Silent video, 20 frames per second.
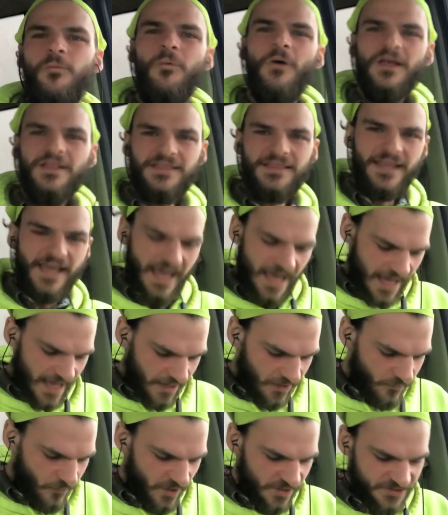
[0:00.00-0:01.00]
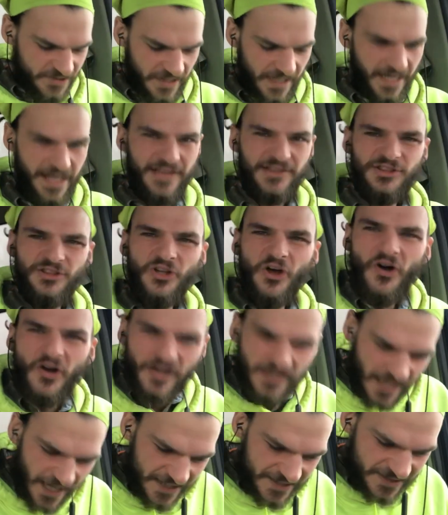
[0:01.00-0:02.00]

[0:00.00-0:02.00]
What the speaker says: what the heck was that? I look, I